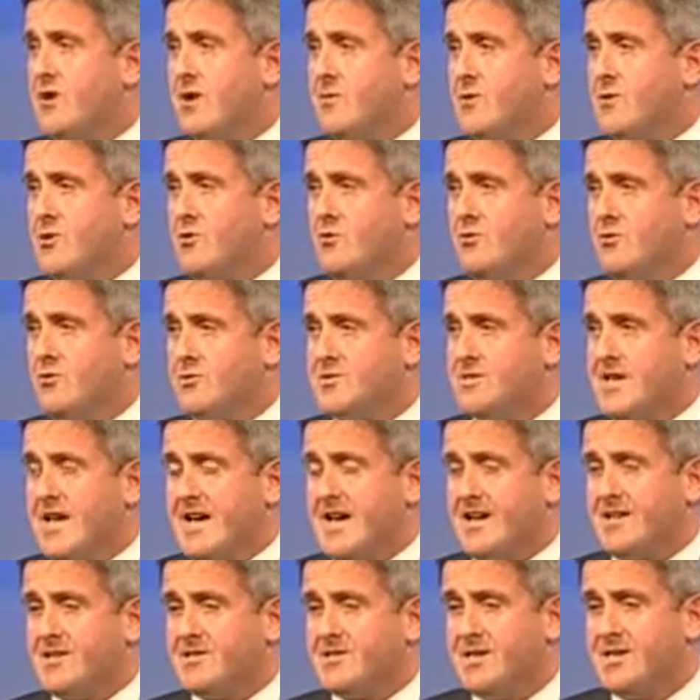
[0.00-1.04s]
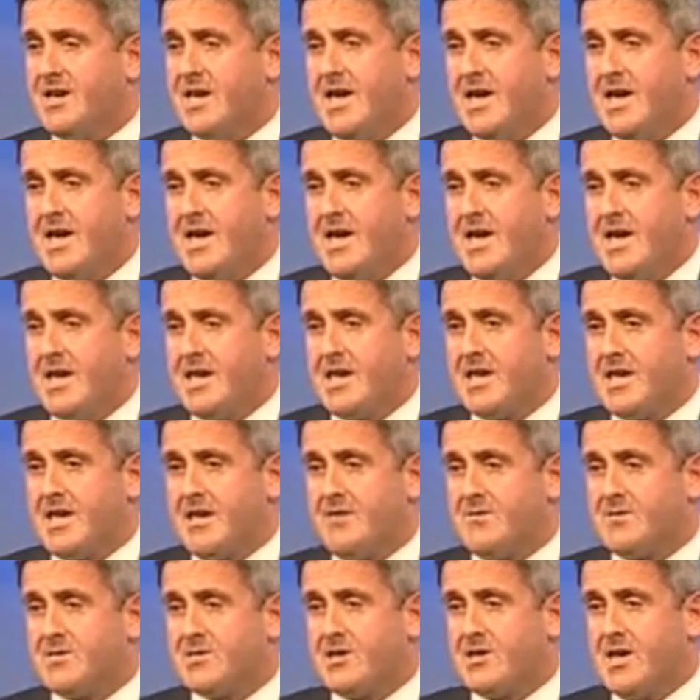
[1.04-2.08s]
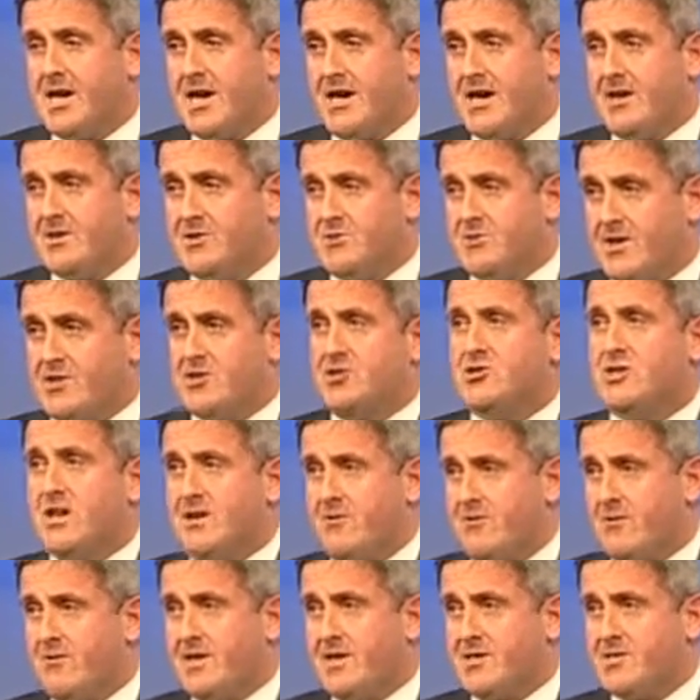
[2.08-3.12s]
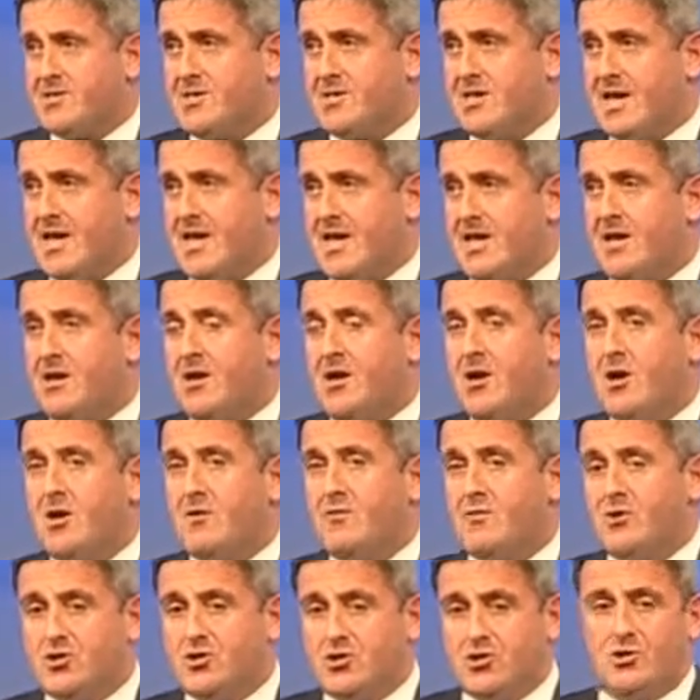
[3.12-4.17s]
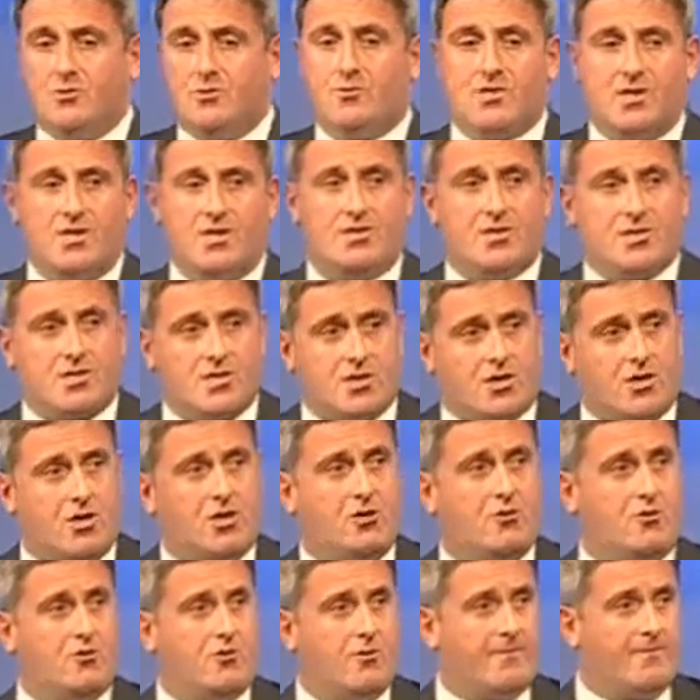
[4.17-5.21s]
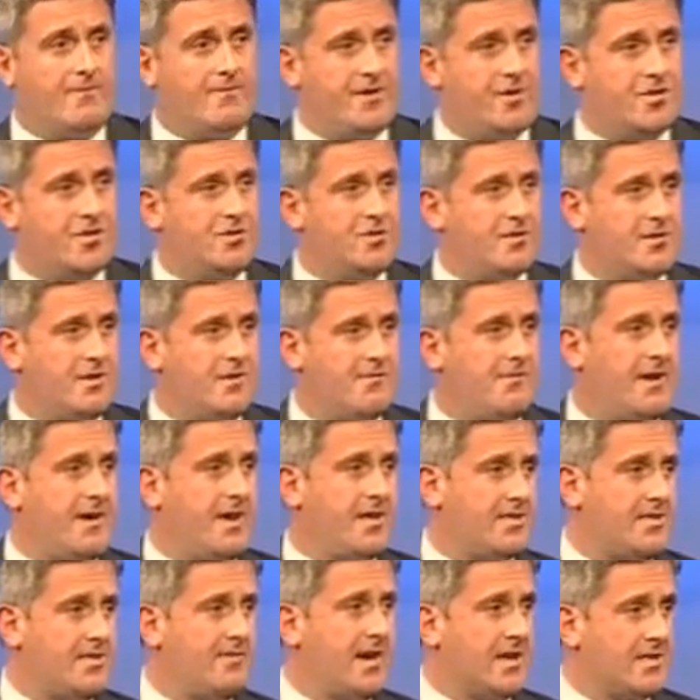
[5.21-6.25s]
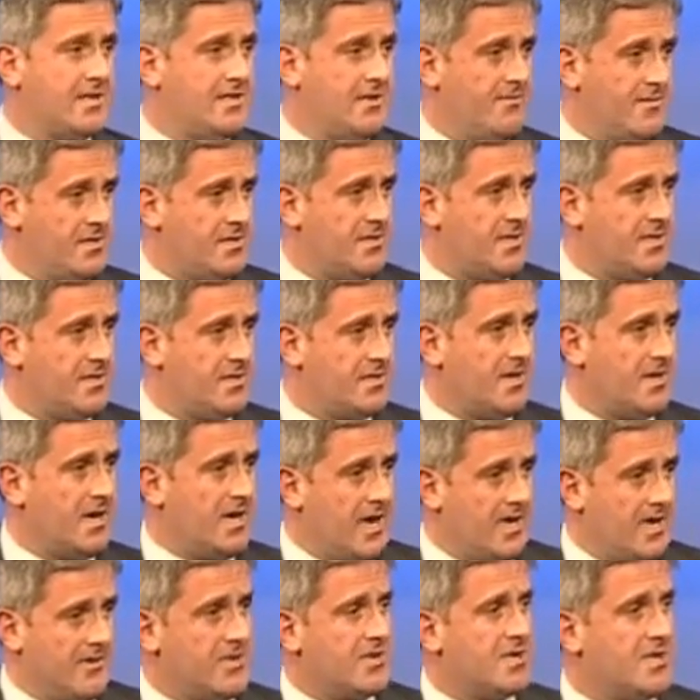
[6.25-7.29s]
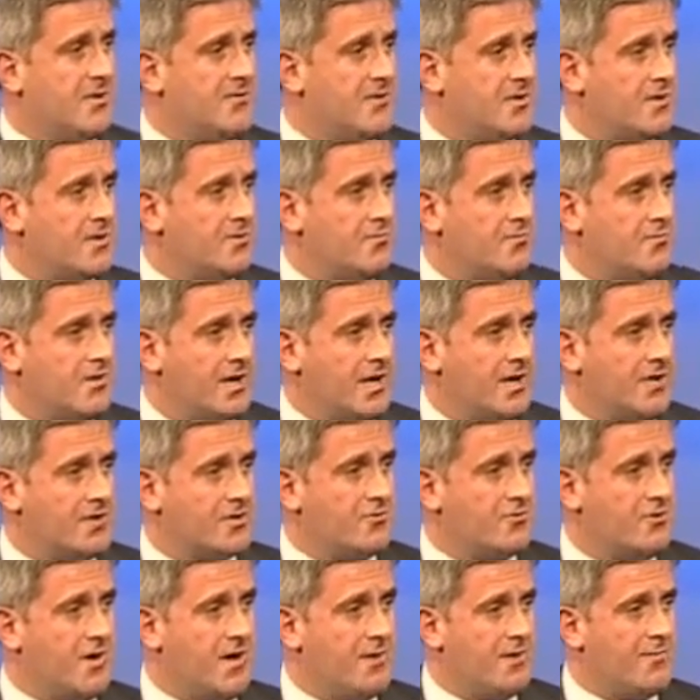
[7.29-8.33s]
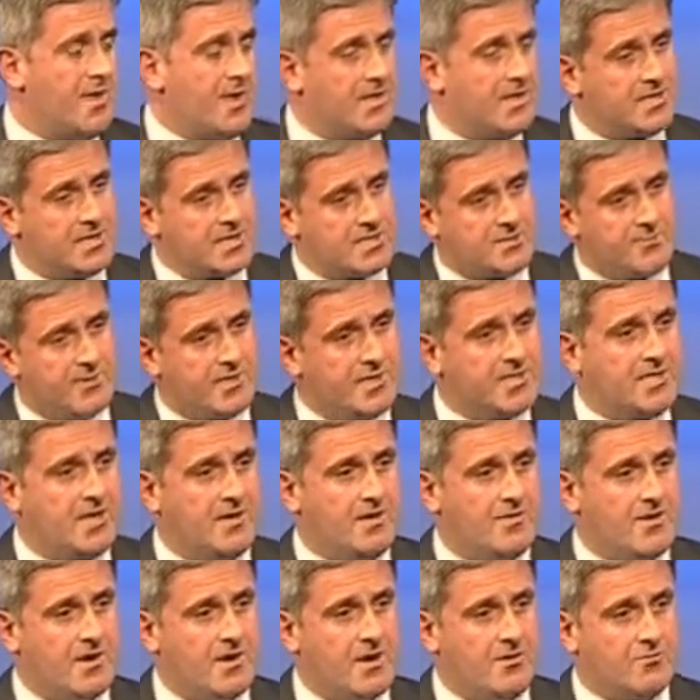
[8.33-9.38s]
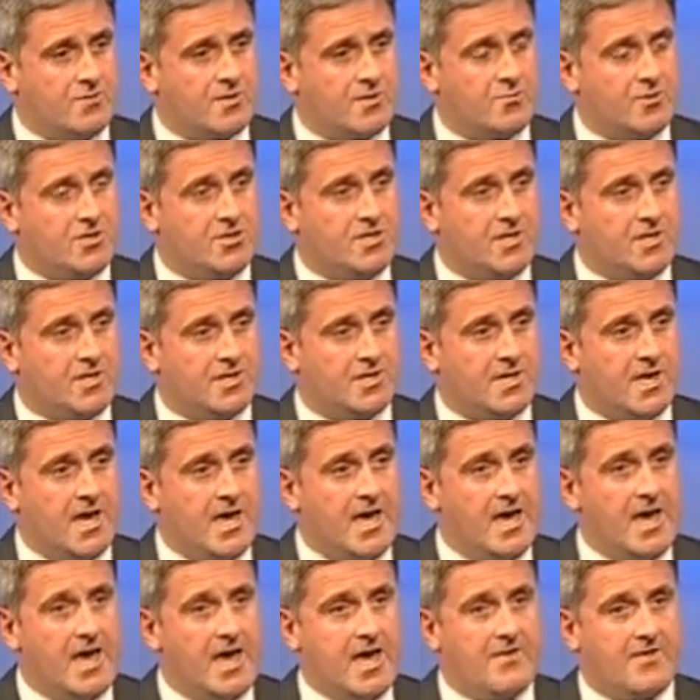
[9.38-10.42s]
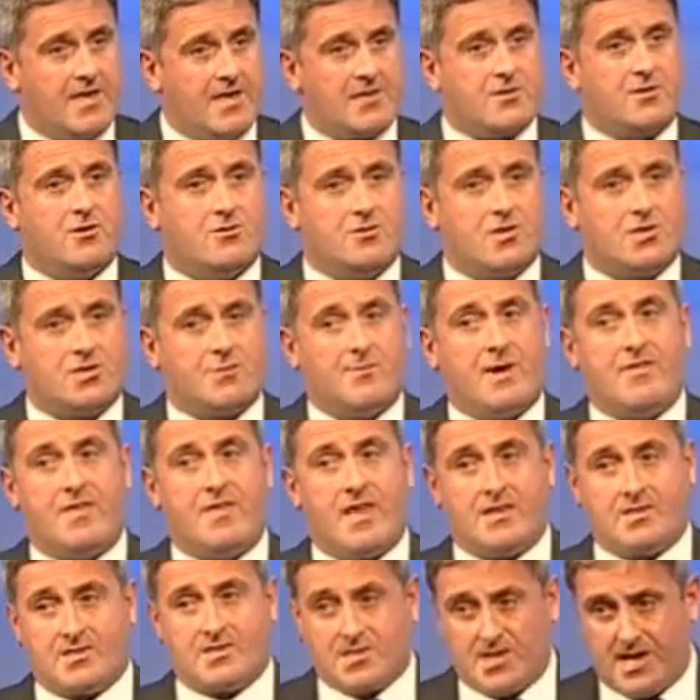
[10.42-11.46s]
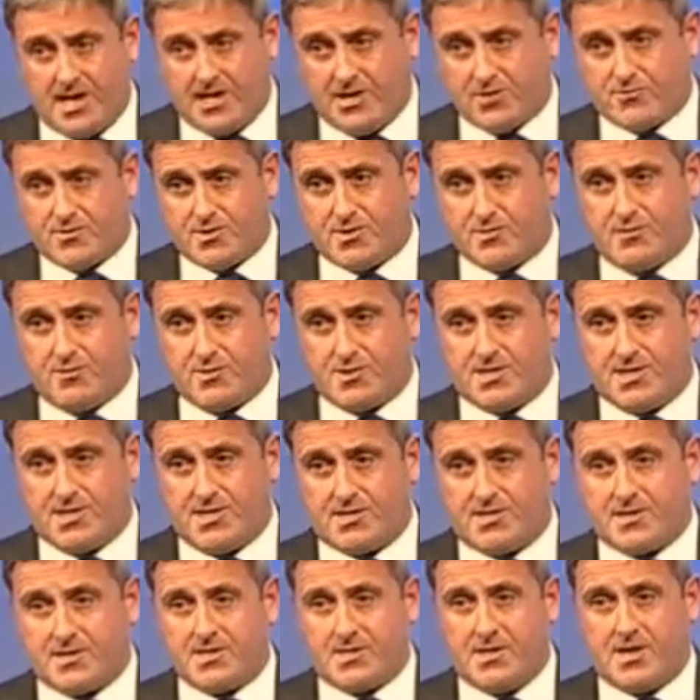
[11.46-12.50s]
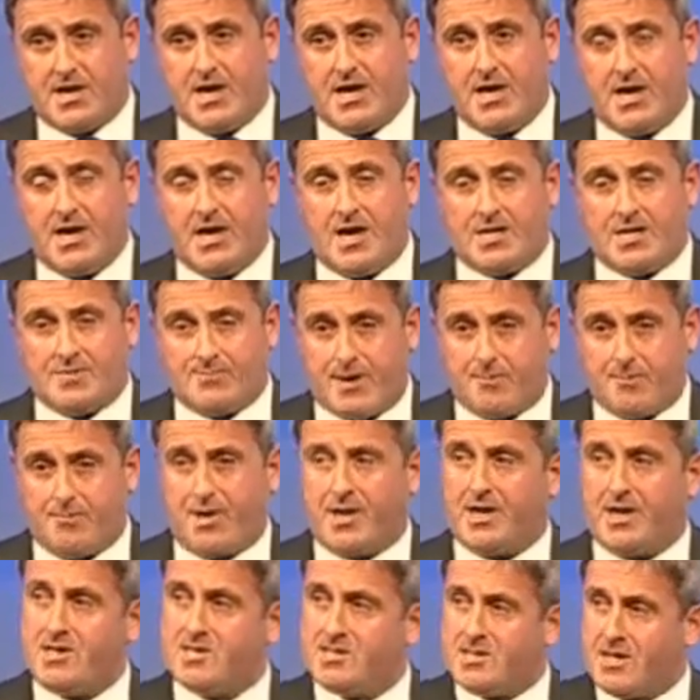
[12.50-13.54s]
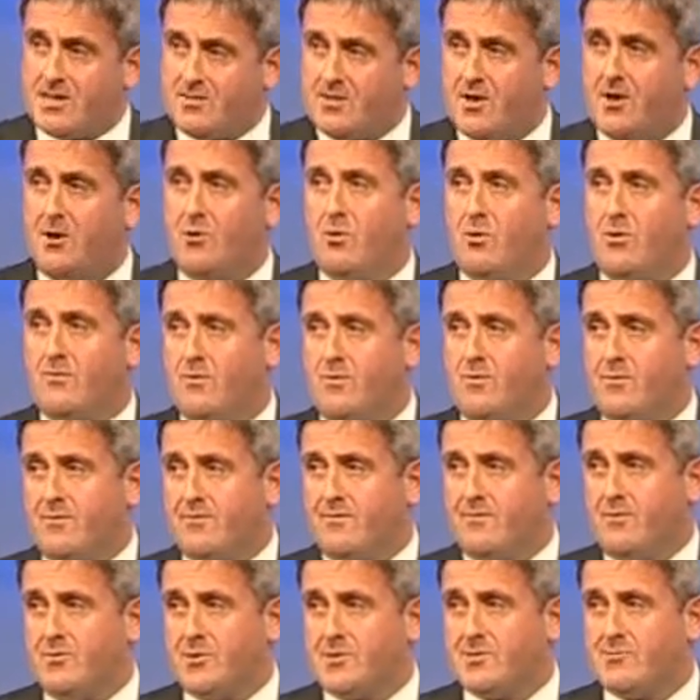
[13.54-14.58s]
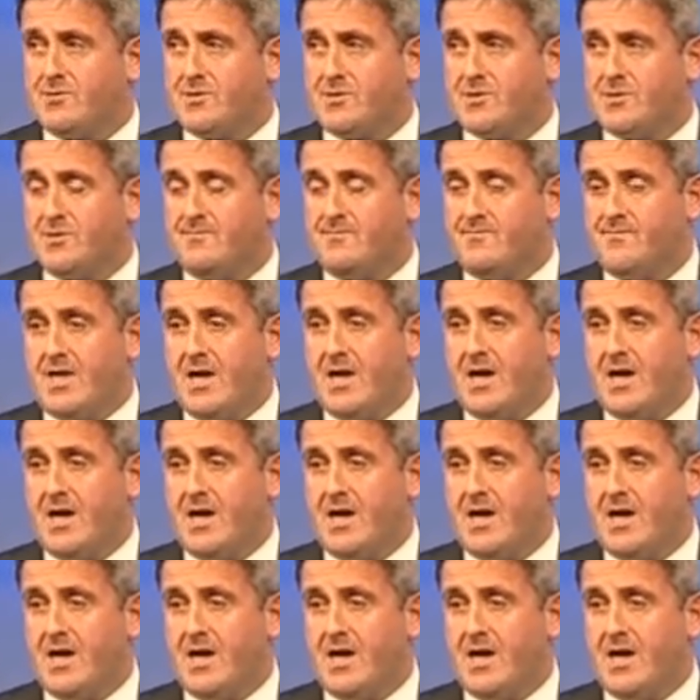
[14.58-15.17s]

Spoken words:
Crime and Courts Act, gives Director General of NCA the duty to secure efficient and effective activities against serious and organised crime. And it's explicit in the notes, which is that's not just about the NCA's resources, it's about policing and the whole of law enforcement.